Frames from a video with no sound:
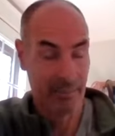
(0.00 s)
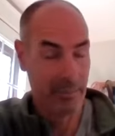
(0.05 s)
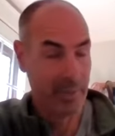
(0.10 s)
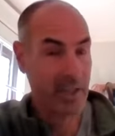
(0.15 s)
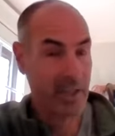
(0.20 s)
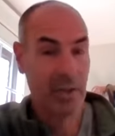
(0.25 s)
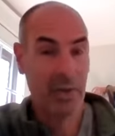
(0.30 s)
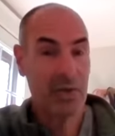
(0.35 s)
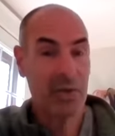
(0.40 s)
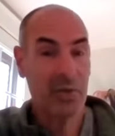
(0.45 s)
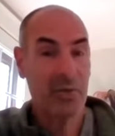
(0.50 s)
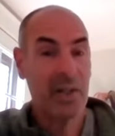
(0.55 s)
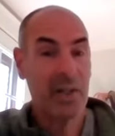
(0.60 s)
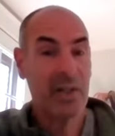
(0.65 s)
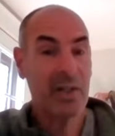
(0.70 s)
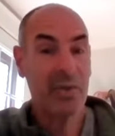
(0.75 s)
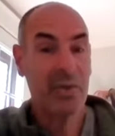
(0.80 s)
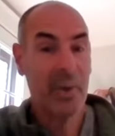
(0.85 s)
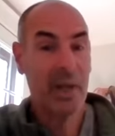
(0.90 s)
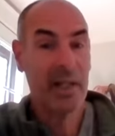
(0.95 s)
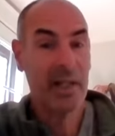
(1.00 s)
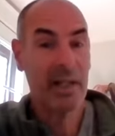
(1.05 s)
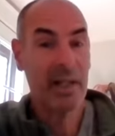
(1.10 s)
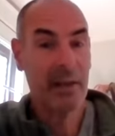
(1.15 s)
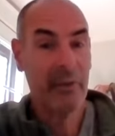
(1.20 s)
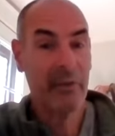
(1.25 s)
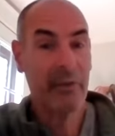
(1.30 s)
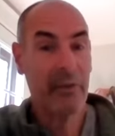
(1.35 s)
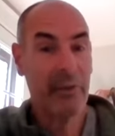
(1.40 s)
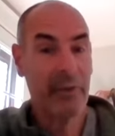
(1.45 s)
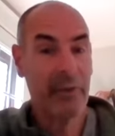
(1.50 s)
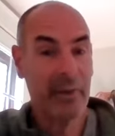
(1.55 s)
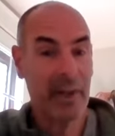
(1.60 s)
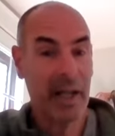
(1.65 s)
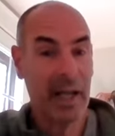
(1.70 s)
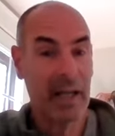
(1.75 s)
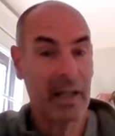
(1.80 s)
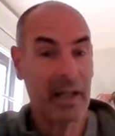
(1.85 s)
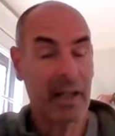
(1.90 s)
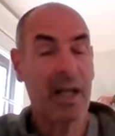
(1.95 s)
because you didn't do anything for their
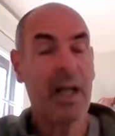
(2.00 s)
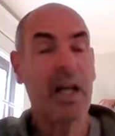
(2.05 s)
neck.